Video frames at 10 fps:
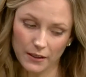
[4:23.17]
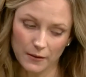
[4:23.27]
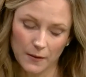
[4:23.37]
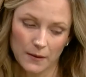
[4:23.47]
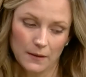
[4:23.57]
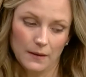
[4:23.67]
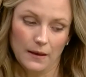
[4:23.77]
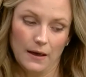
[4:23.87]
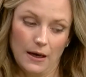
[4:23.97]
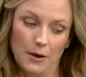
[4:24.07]
Mm
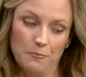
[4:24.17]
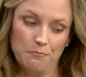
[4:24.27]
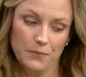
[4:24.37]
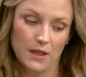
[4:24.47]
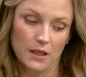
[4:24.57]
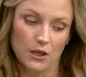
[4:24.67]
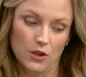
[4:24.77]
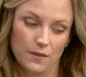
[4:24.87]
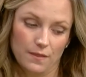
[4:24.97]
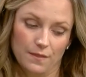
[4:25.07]
-hmm. um,
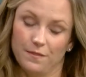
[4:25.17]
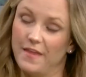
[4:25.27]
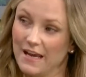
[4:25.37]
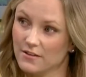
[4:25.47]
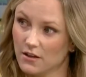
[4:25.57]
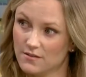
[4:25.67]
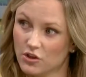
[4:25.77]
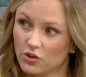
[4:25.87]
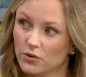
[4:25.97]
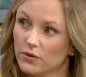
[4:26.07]
that does
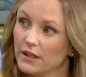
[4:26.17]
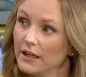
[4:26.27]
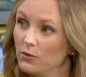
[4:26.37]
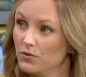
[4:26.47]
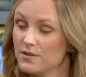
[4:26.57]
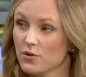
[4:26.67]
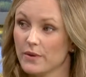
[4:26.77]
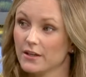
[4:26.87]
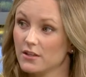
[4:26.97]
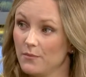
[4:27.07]
include animals that are
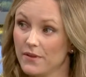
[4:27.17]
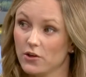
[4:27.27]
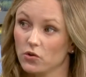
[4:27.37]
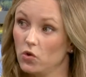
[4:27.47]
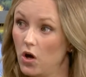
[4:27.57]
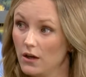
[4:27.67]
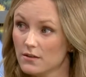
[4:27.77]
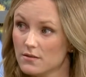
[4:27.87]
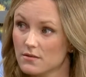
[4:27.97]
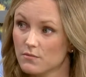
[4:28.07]
picked up that are
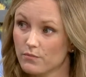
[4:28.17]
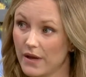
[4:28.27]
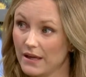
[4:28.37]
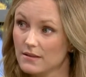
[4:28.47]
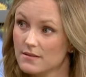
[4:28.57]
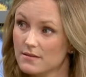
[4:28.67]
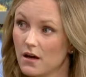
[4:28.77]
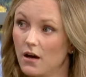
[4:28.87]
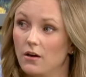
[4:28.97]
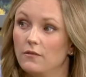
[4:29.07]
lost, ah, pets
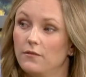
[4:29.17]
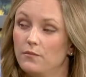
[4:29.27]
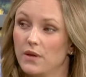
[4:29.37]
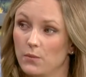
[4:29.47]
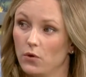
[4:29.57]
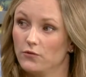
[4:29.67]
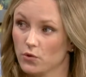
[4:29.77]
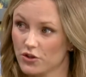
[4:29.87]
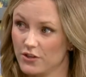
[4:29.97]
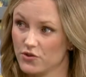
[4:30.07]
okay. of people of
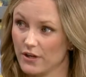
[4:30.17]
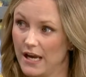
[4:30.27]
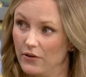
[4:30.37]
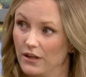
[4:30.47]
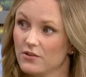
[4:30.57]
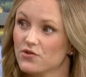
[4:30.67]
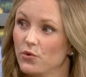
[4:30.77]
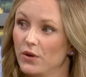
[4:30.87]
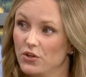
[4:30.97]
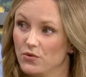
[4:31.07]
Dorchester County. So
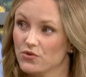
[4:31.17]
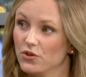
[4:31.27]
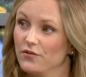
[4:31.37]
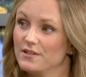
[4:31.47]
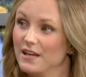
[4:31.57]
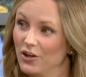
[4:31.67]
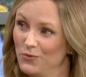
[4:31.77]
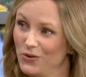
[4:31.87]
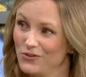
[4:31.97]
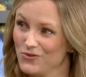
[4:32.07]
we do service
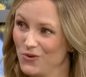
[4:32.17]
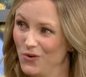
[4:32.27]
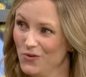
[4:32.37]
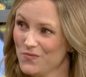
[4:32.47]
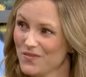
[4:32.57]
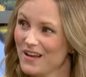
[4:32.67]
animal control. Wow.